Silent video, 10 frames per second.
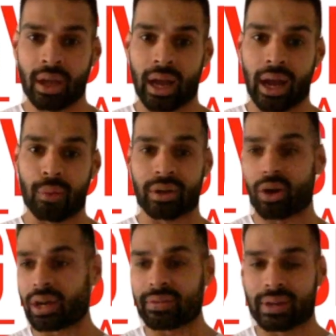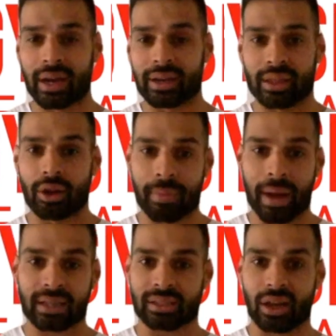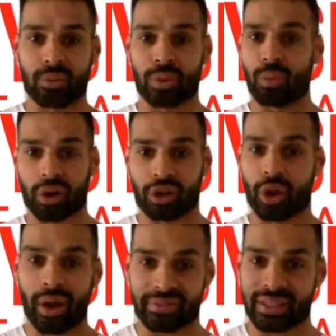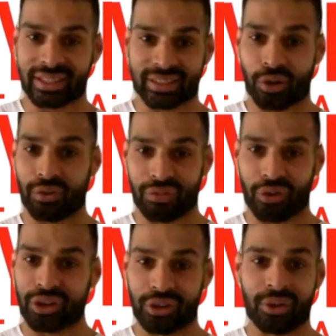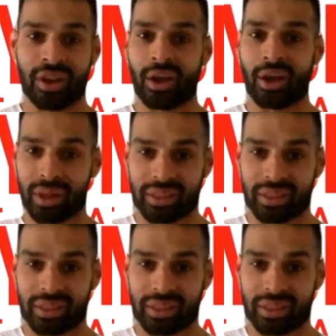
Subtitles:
and we're not leaving anything en masse. Like, we want to go after this goal for you, with